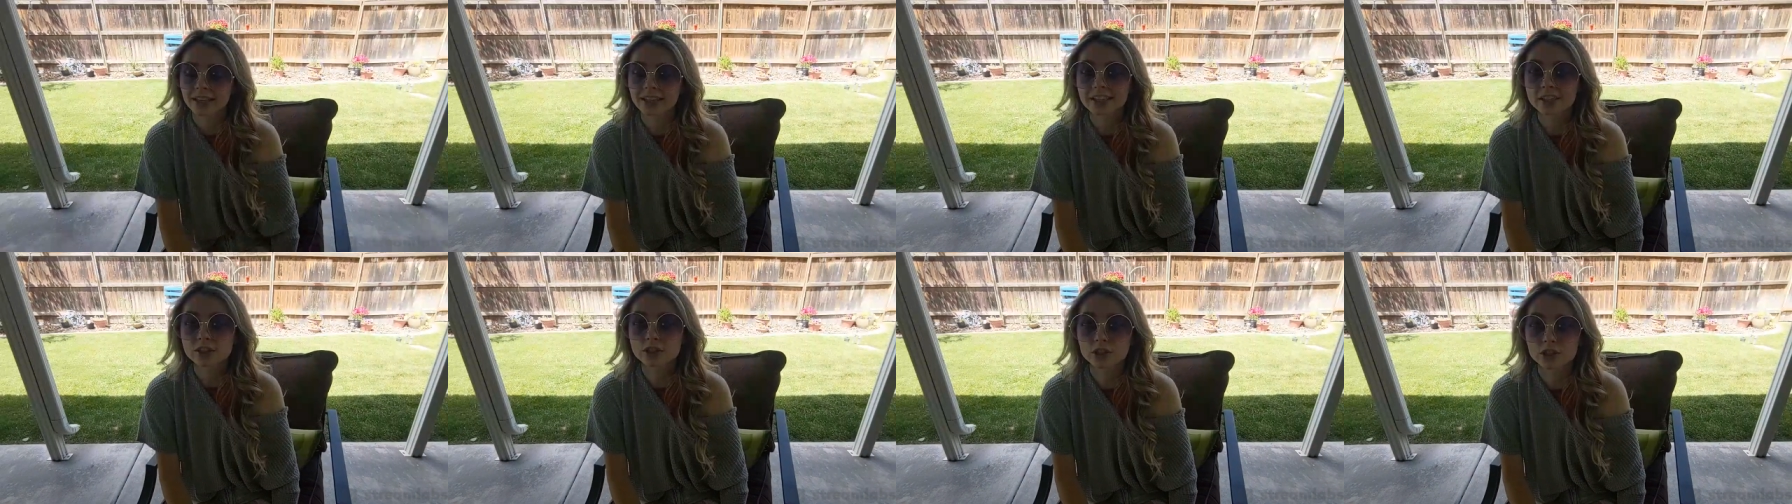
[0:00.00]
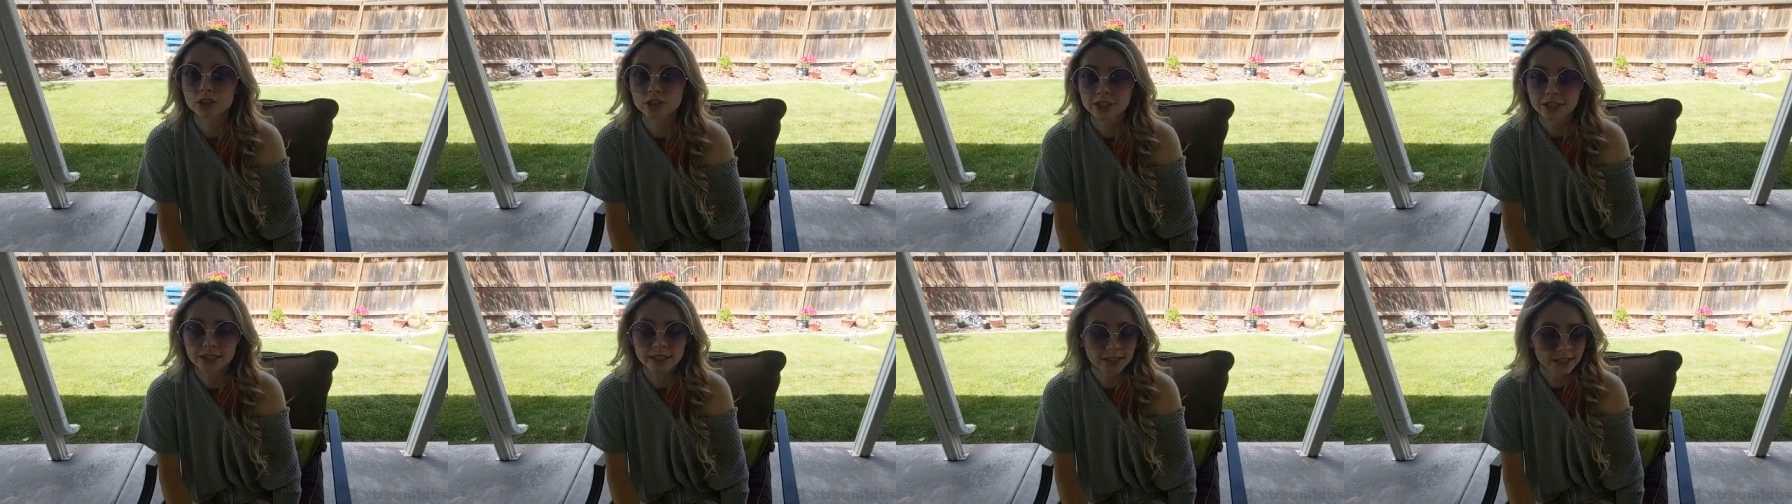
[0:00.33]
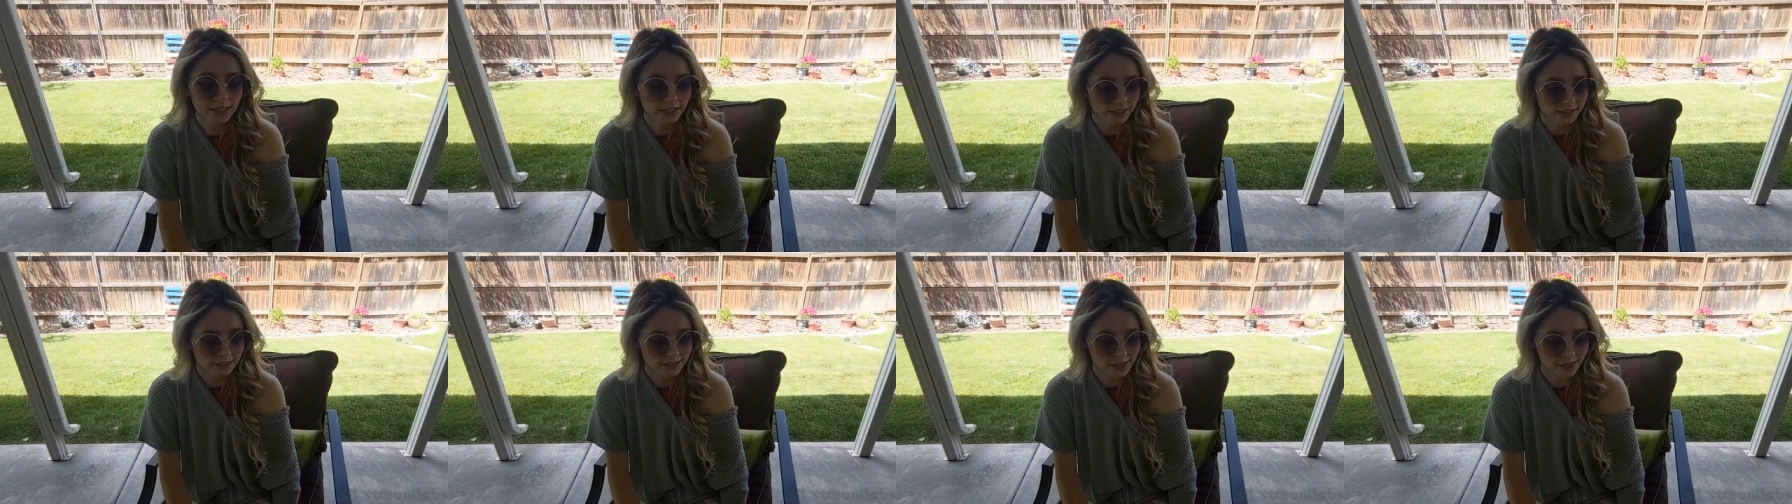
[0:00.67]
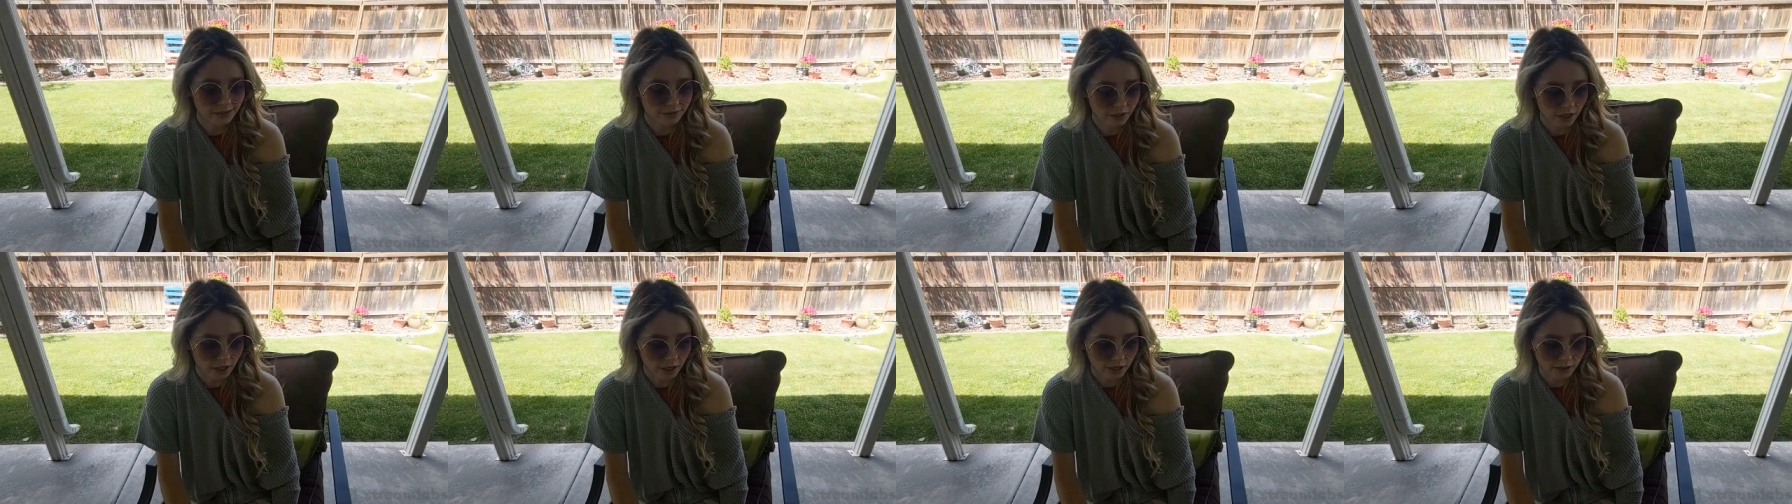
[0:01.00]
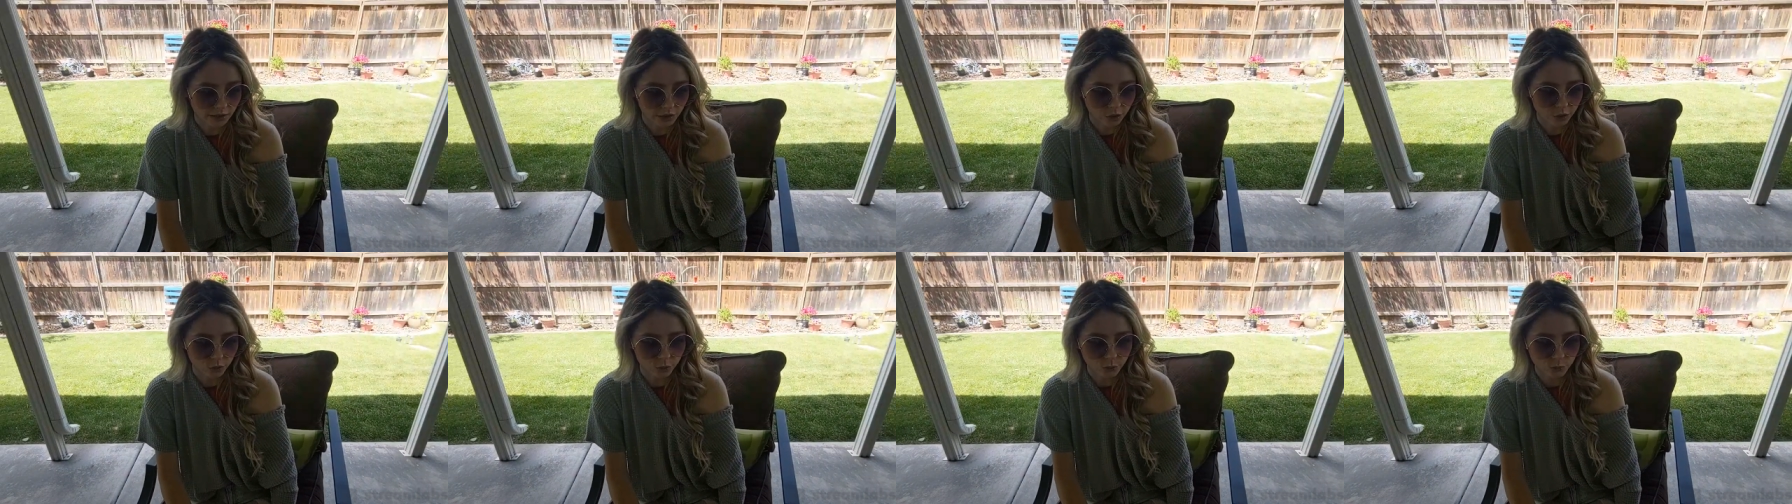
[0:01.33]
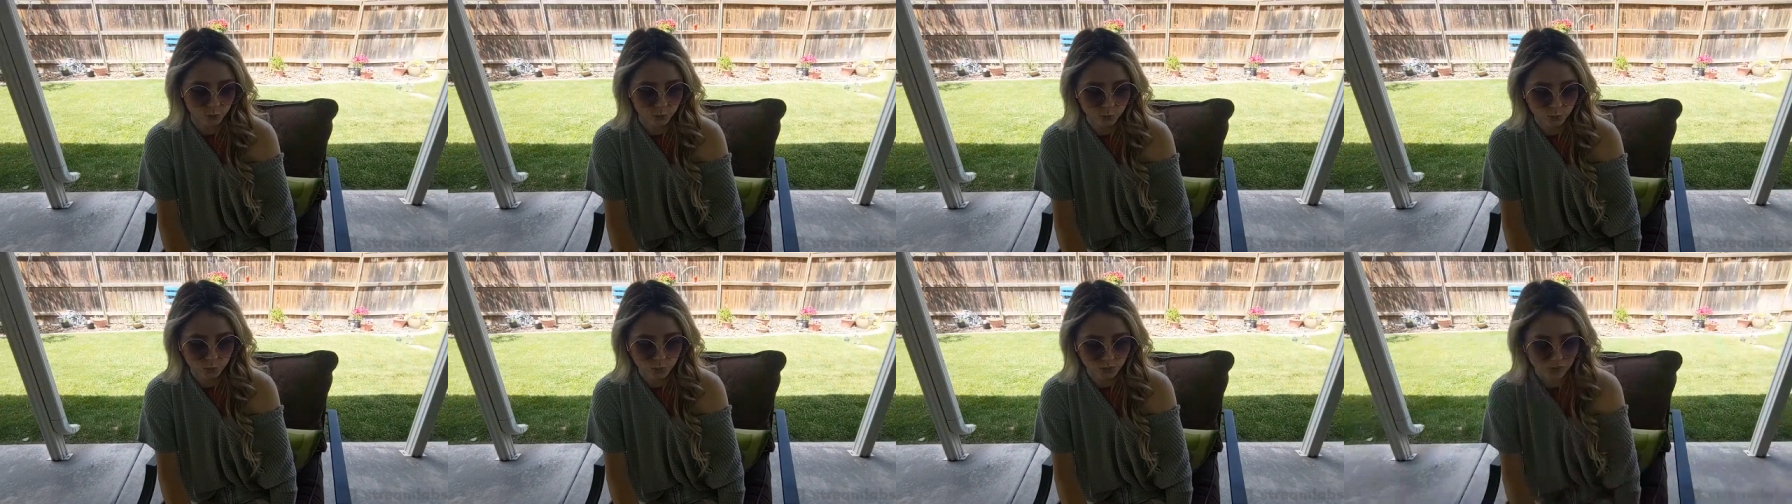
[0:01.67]
I like turkey and avocado
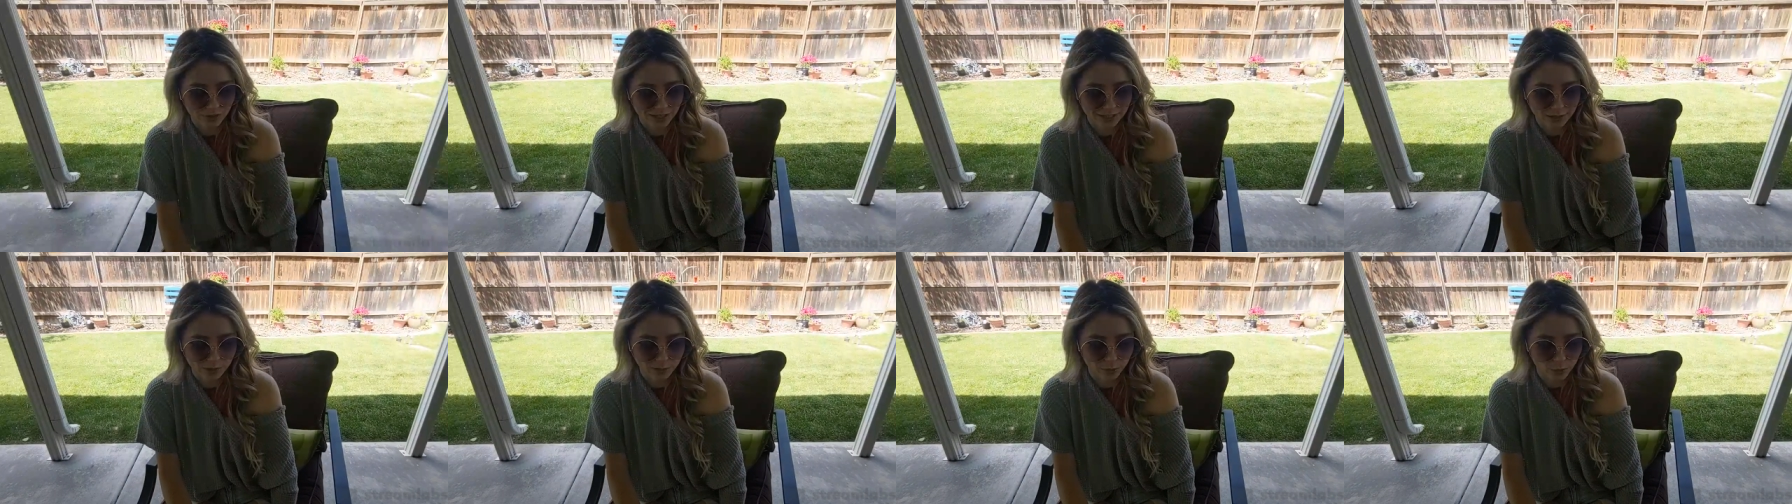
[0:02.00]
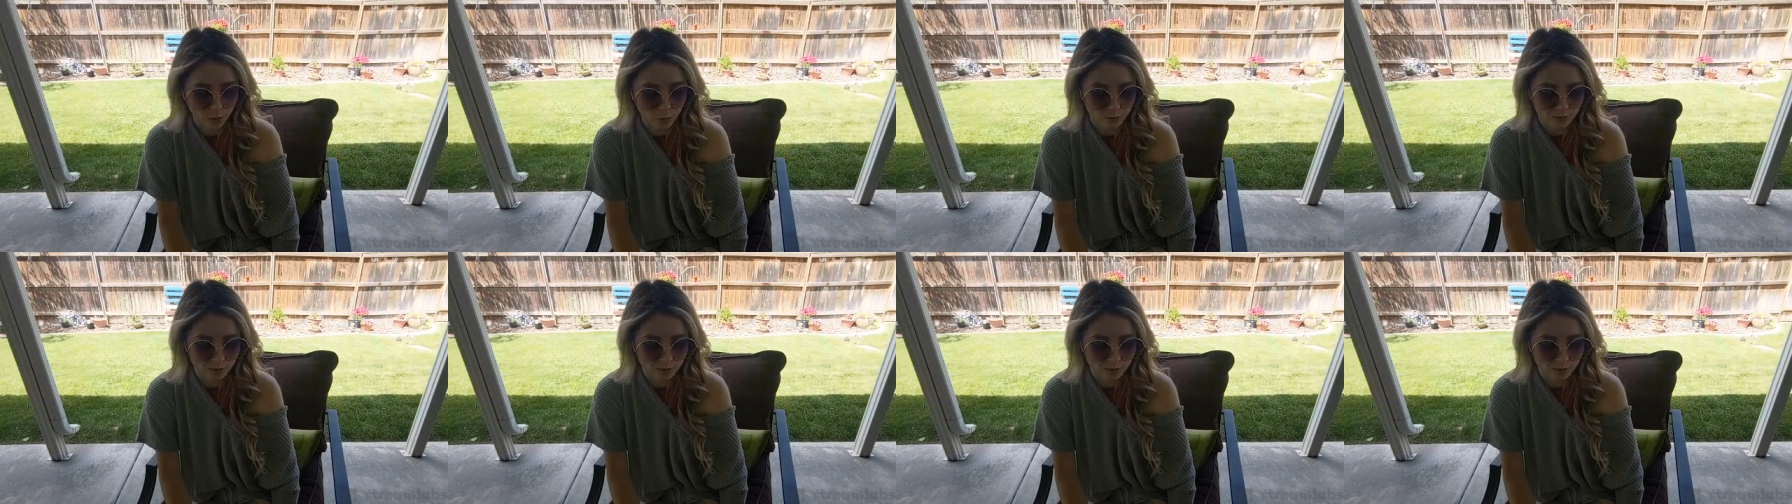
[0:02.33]
and